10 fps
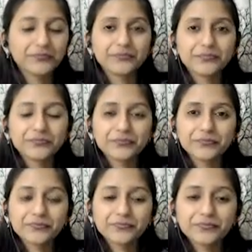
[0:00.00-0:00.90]

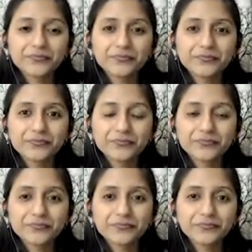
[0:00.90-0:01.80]

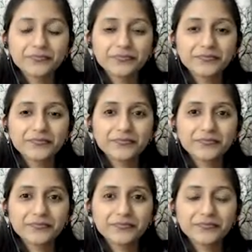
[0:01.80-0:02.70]

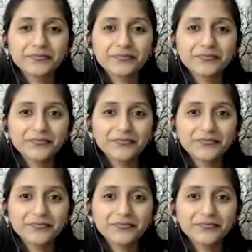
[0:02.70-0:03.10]
No one is speaking in this clip.